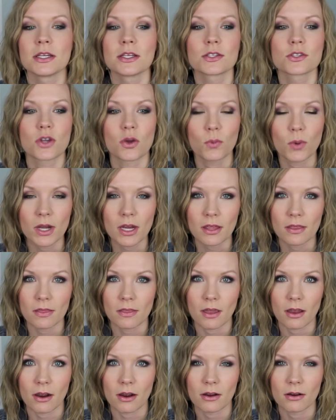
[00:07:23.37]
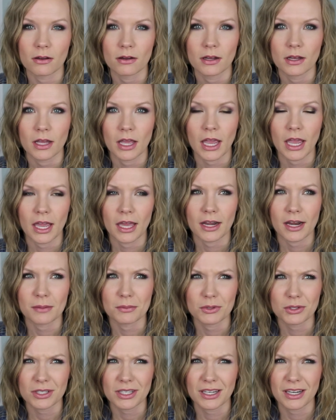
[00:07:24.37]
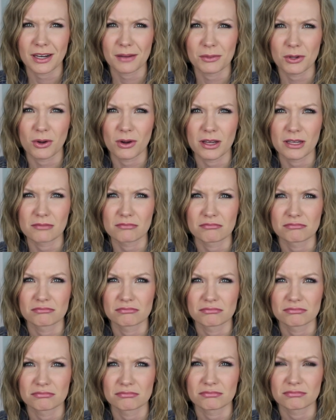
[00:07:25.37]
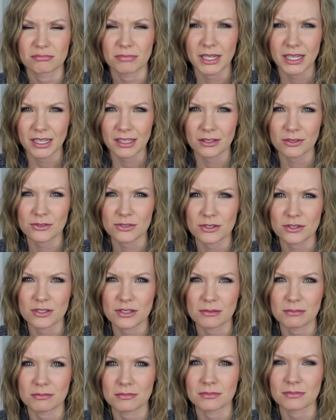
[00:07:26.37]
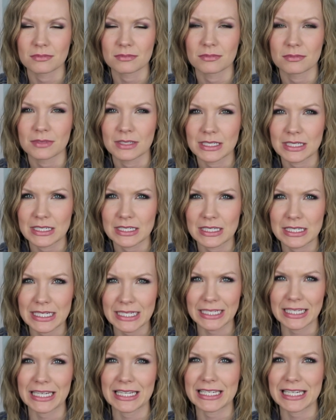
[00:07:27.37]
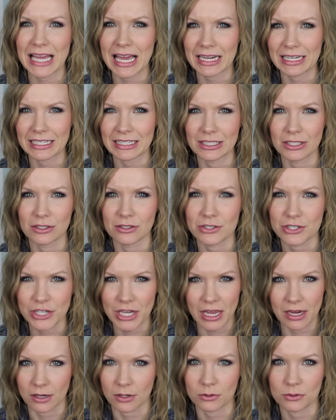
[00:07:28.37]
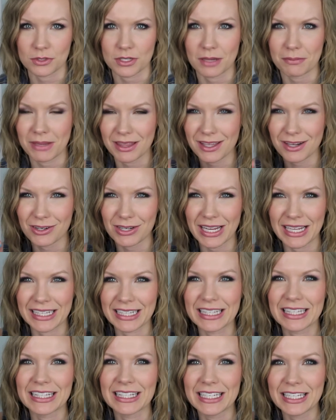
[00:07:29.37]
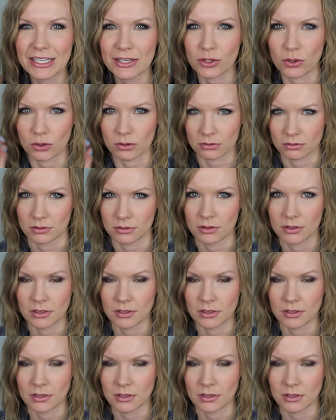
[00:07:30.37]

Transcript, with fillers: So I went in there, and I'm looking and I'm going, man, those are some dinky tiny little shadows. I mean, they're like little.